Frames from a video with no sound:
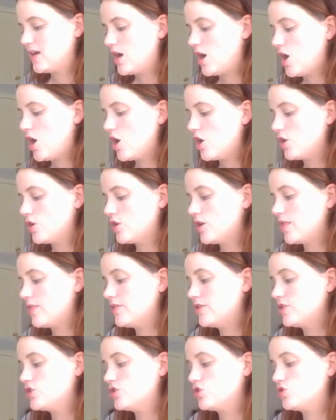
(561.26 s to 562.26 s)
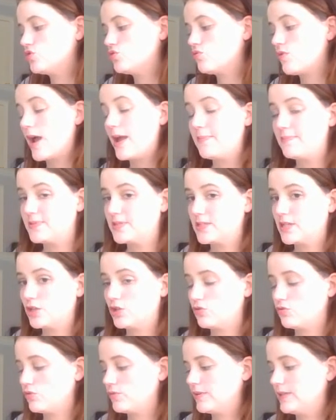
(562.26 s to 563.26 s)
Are the stripes
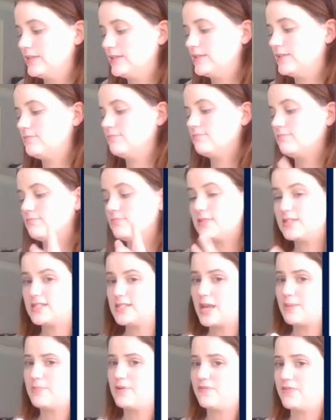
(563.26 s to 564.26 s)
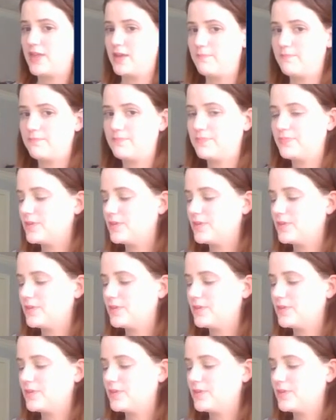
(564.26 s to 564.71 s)
congruent? Some of them.